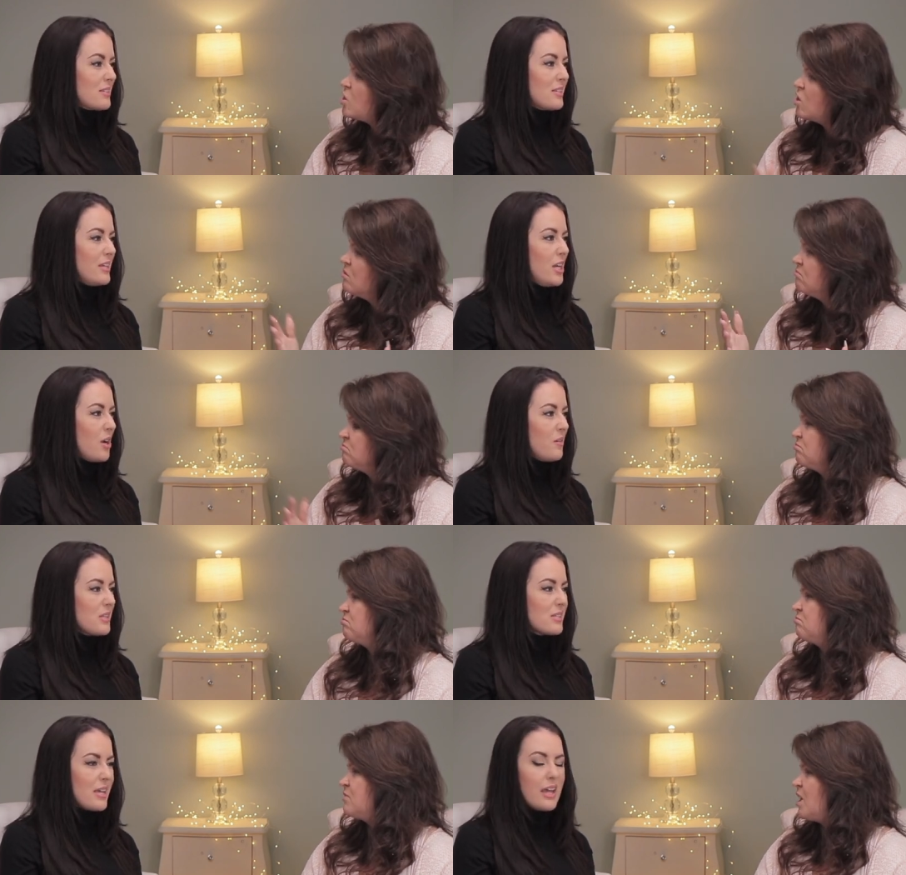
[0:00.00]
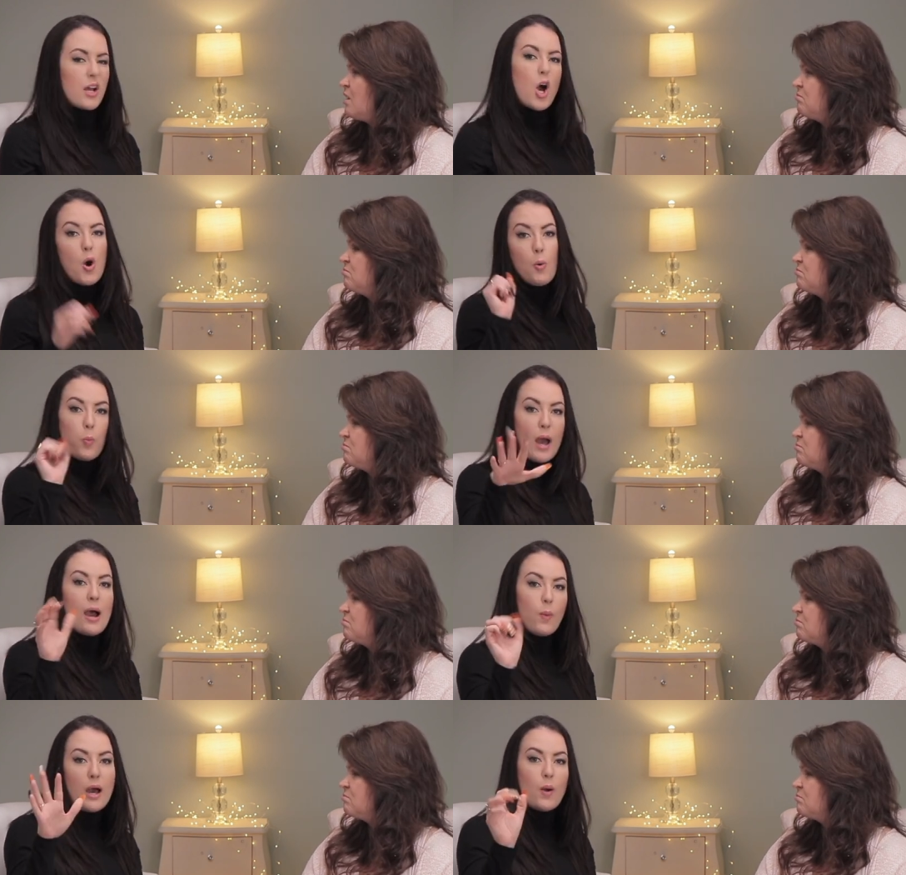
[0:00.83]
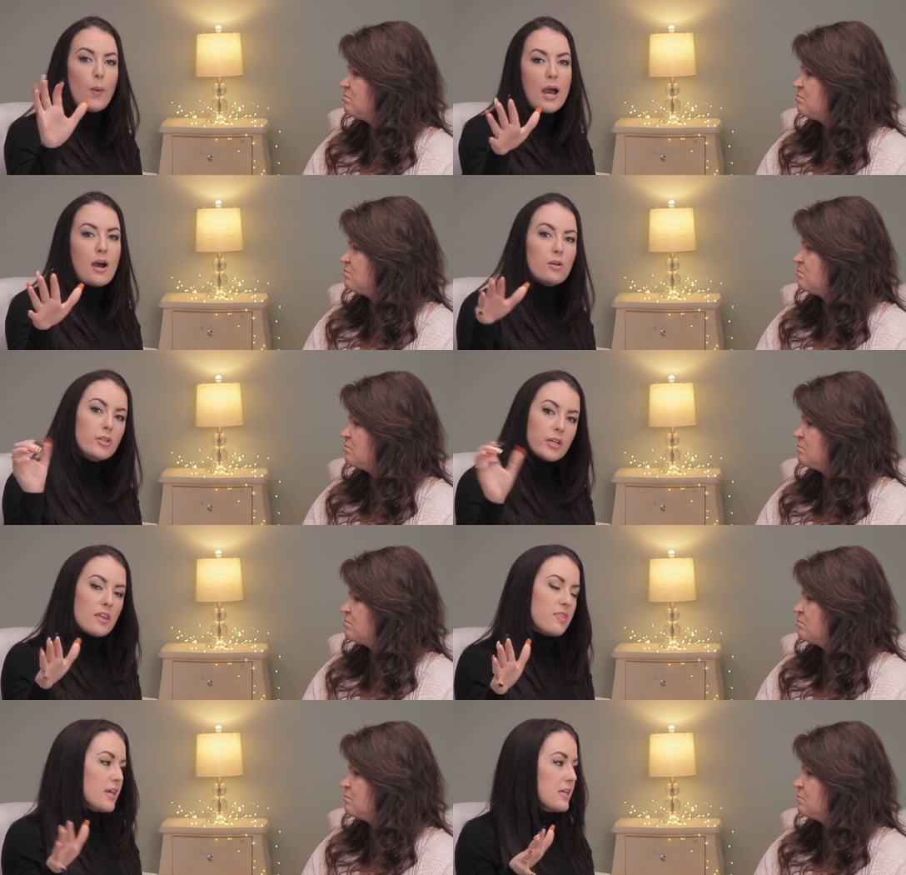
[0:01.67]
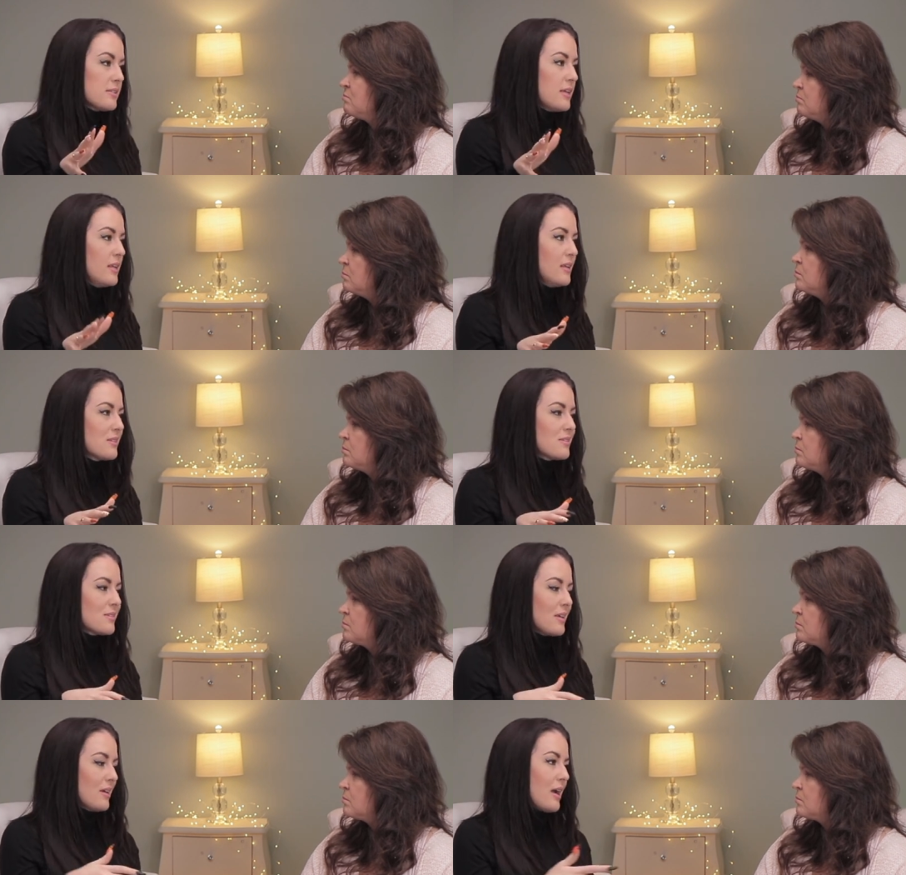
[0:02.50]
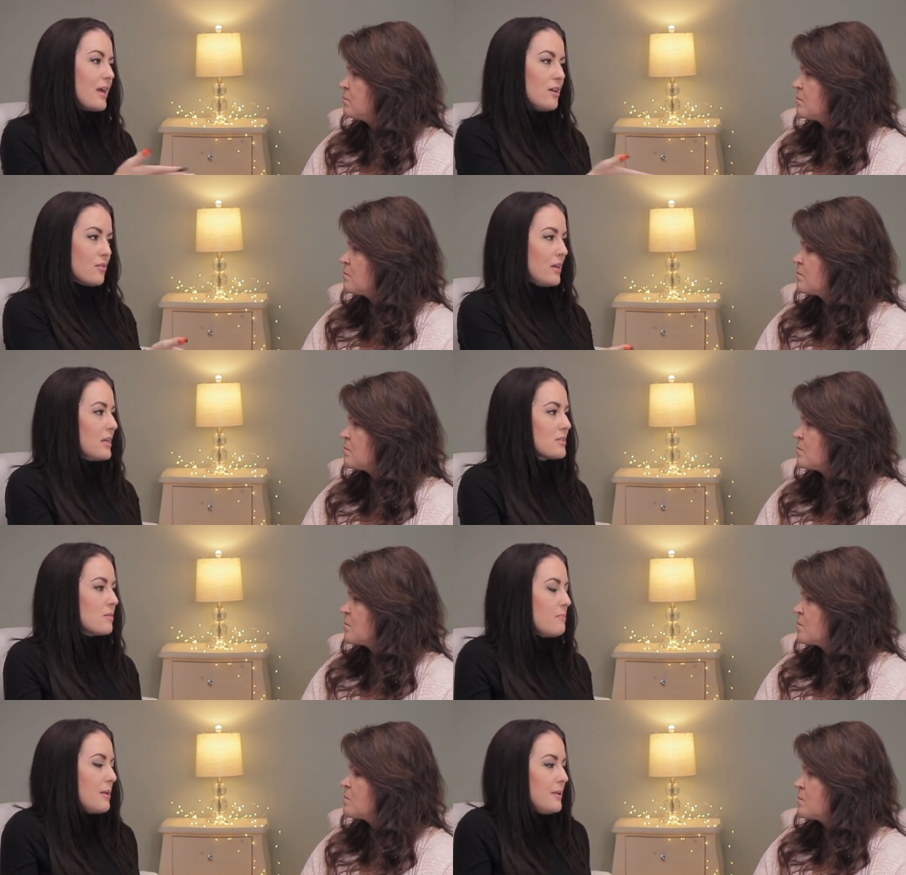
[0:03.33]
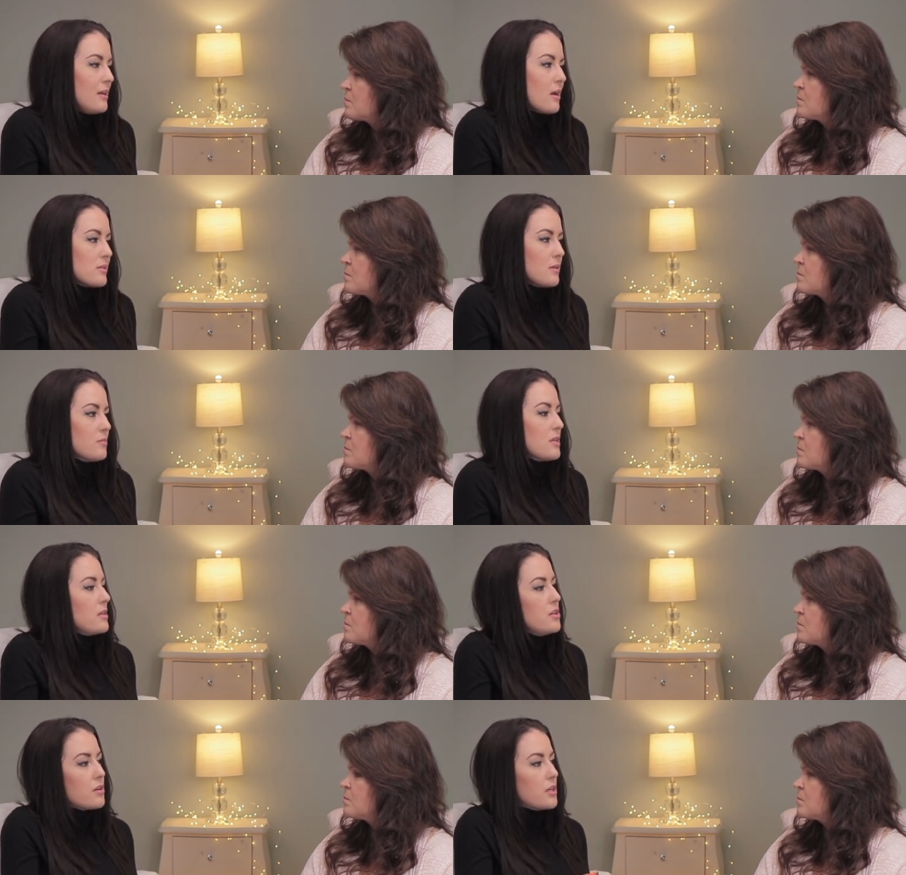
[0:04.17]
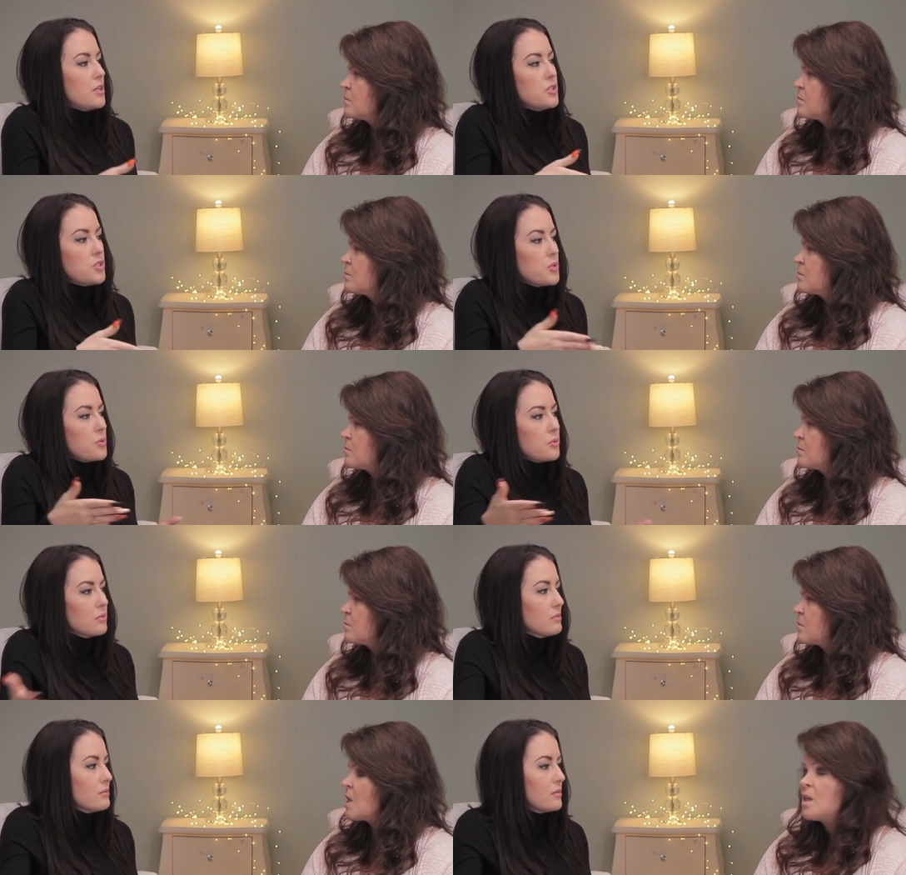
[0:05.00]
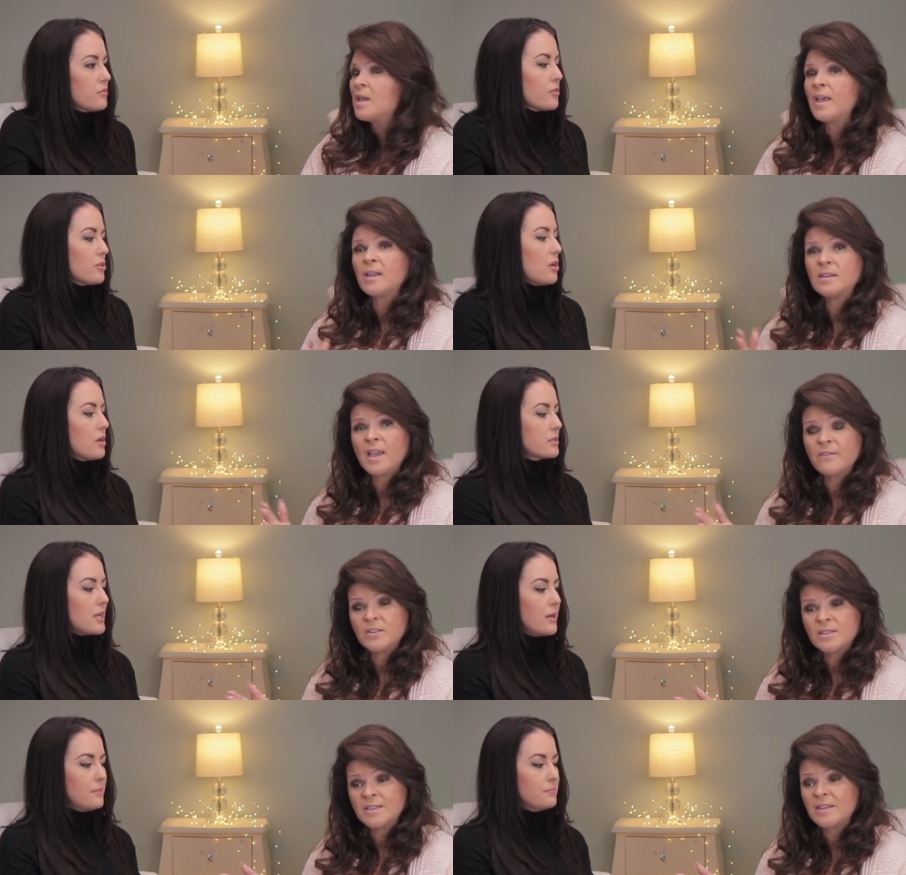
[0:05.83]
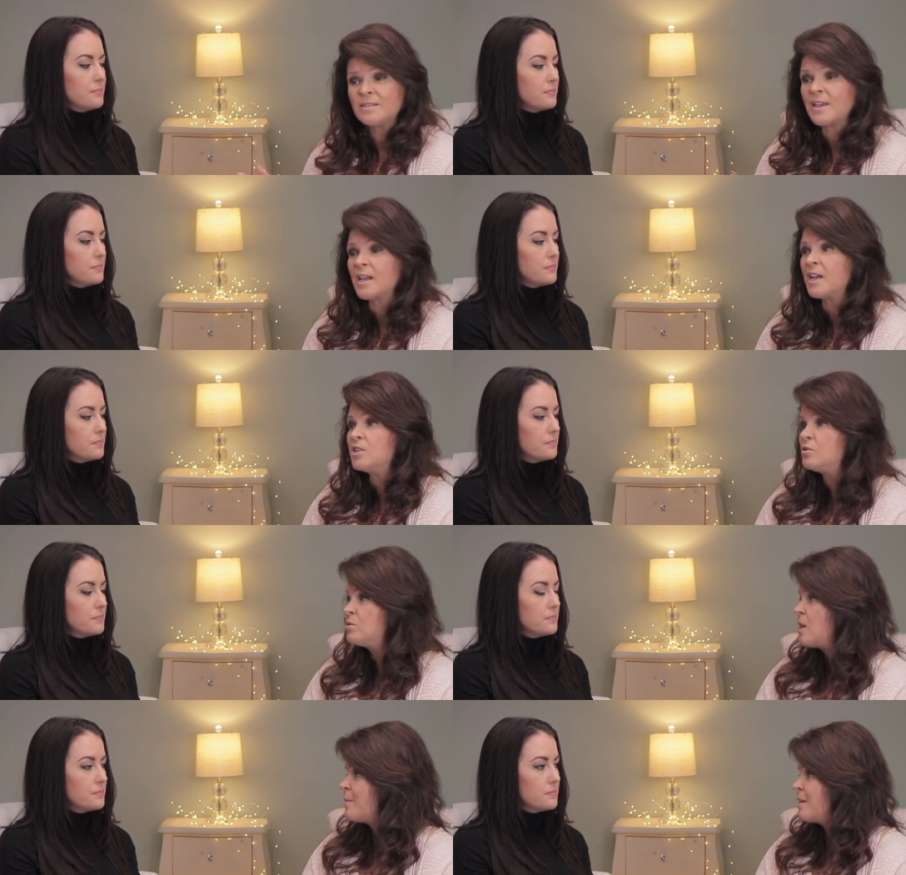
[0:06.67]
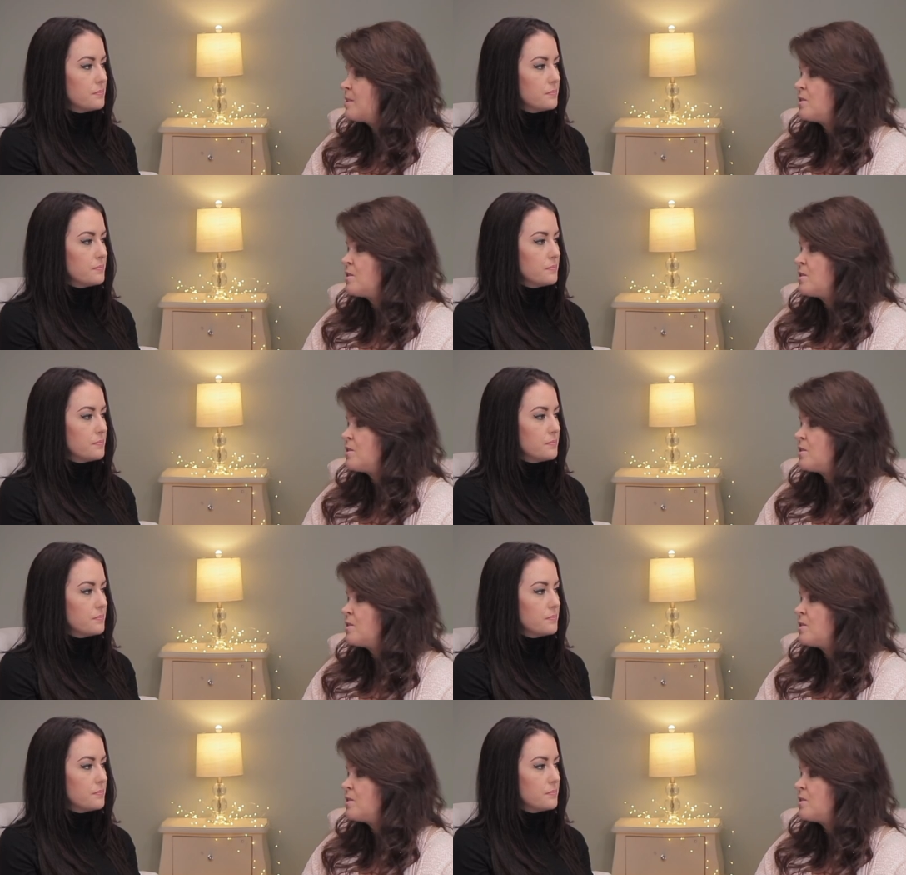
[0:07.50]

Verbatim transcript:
Speaker 1: sure. You know, it's like, yeah. oh wow, wow, wow, look at this, and mm-hmm. it's. I agree. It's maybe not something that you're mm-hmm. going to do and having time. said
Speaker 2: that, I do tell my